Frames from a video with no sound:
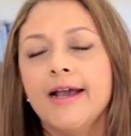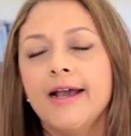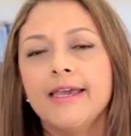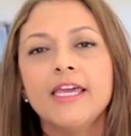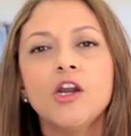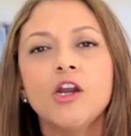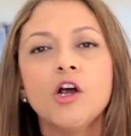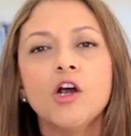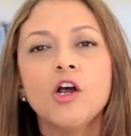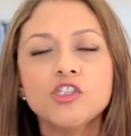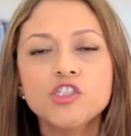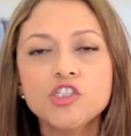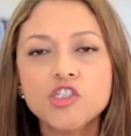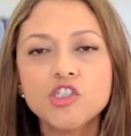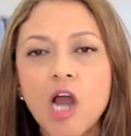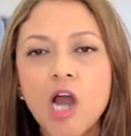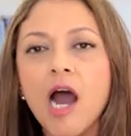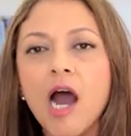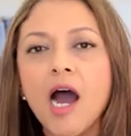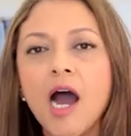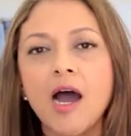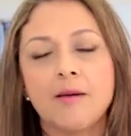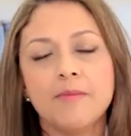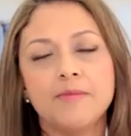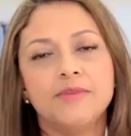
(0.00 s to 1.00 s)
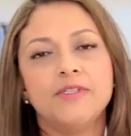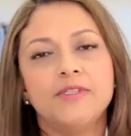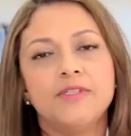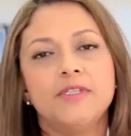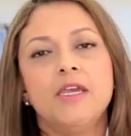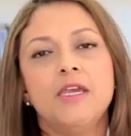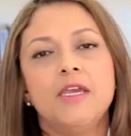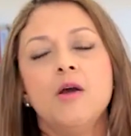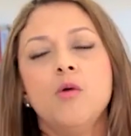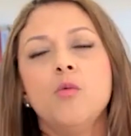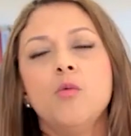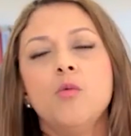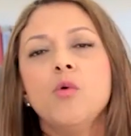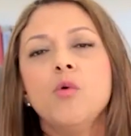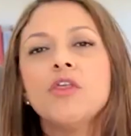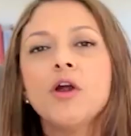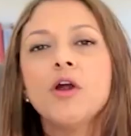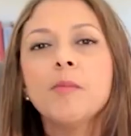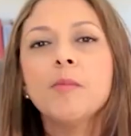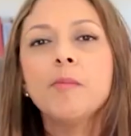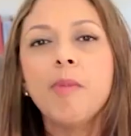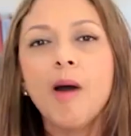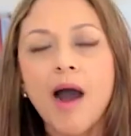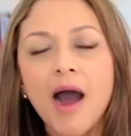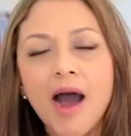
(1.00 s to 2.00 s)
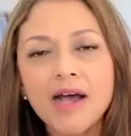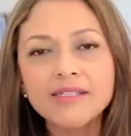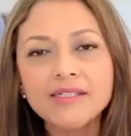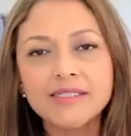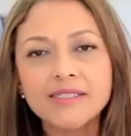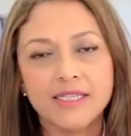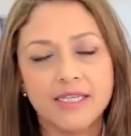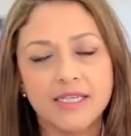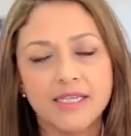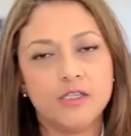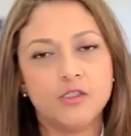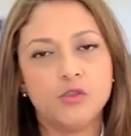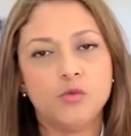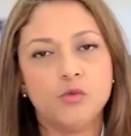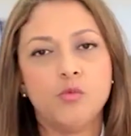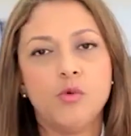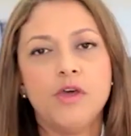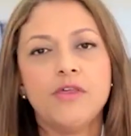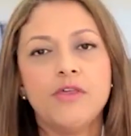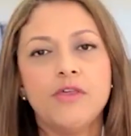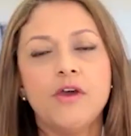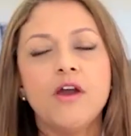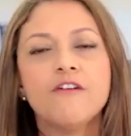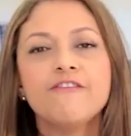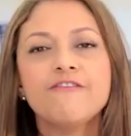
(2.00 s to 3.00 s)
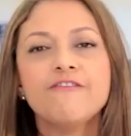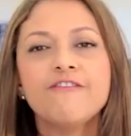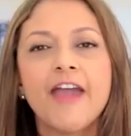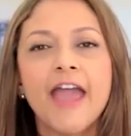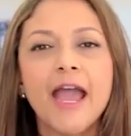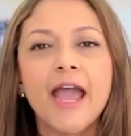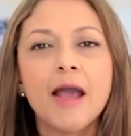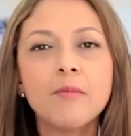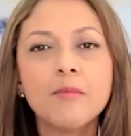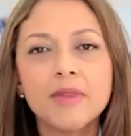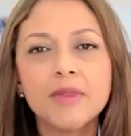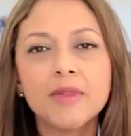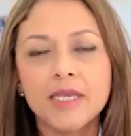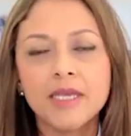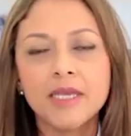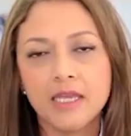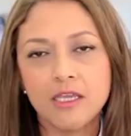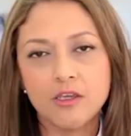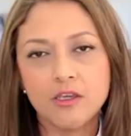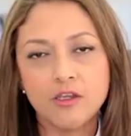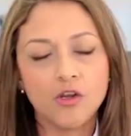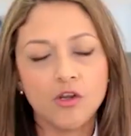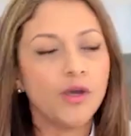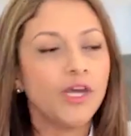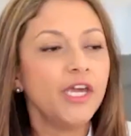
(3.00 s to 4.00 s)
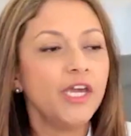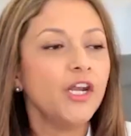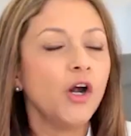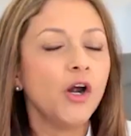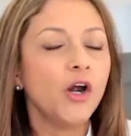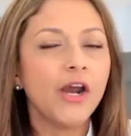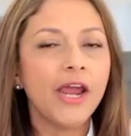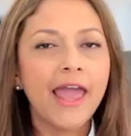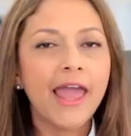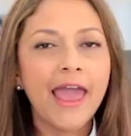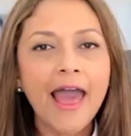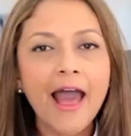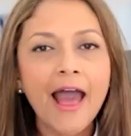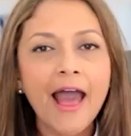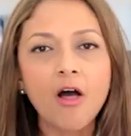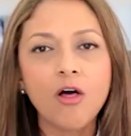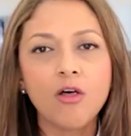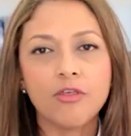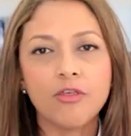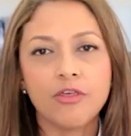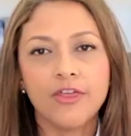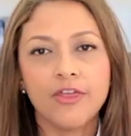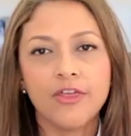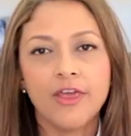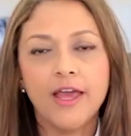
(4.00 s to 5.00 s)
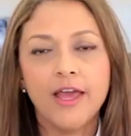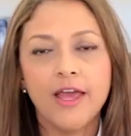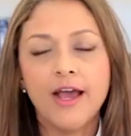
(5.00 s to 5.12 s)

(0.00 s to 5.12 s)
in our jobs, with our bosses, with our family, in our health.